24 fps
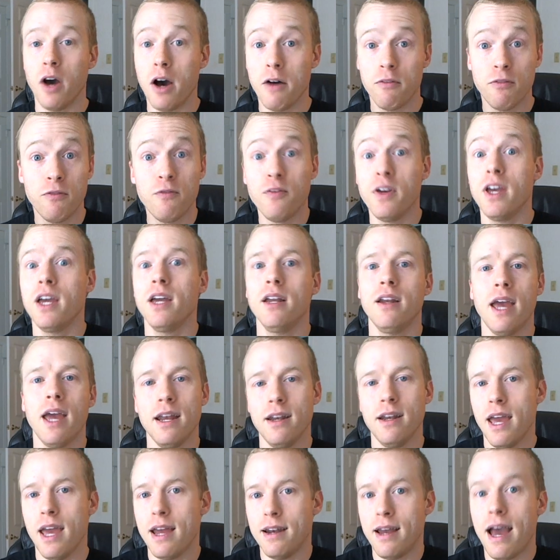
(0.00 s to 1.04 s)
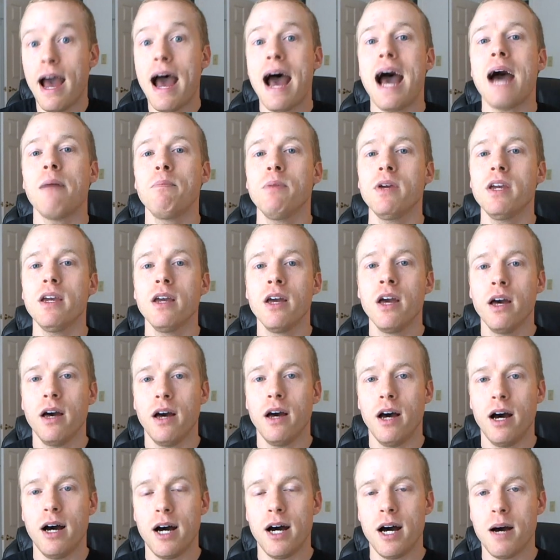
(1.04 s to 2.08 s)
fit, and happy,
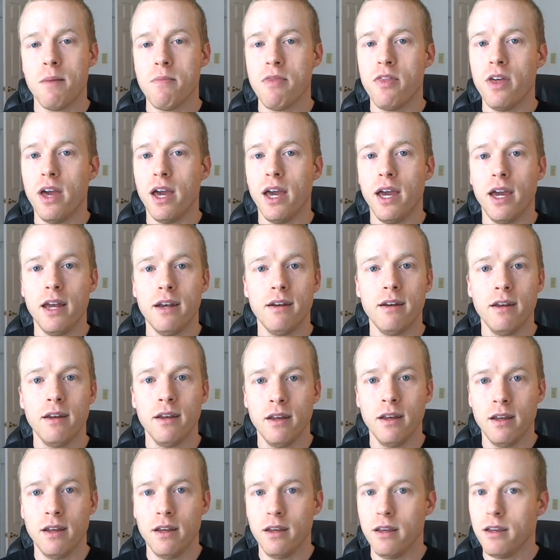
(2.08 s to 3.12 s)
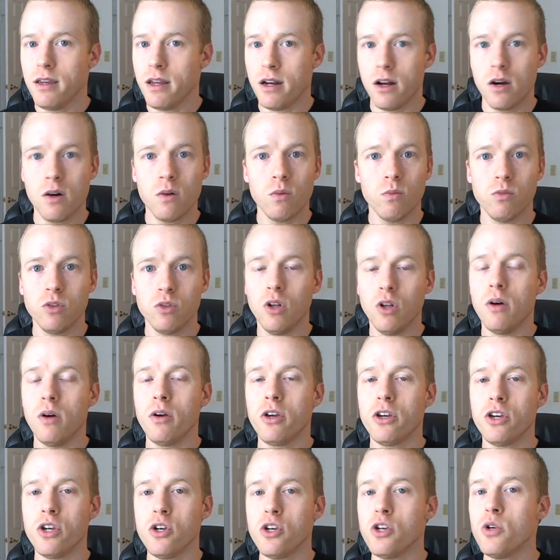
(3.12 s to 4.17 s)
then you know,
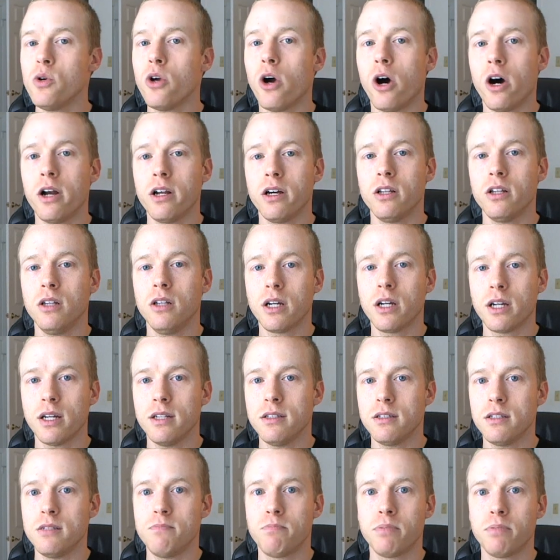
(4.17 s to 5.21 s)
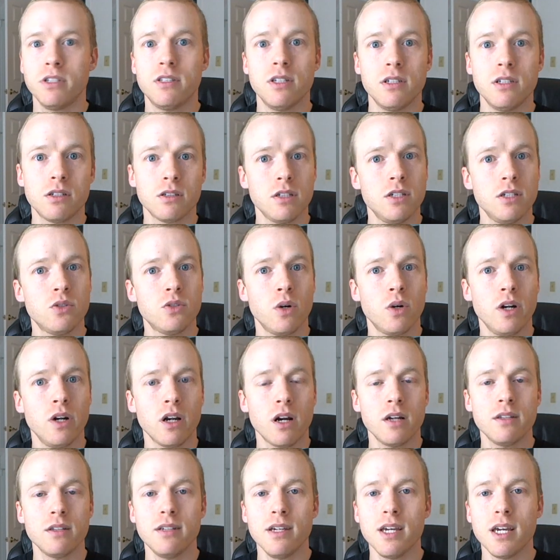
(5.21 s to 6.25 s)
you ought to look into potentially joining
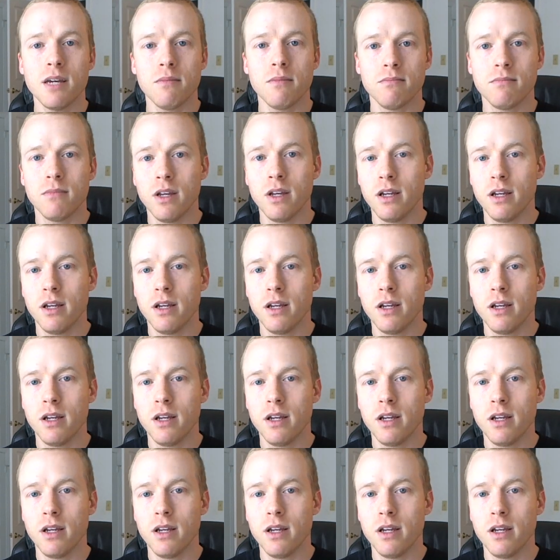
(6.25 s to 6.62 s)
our team.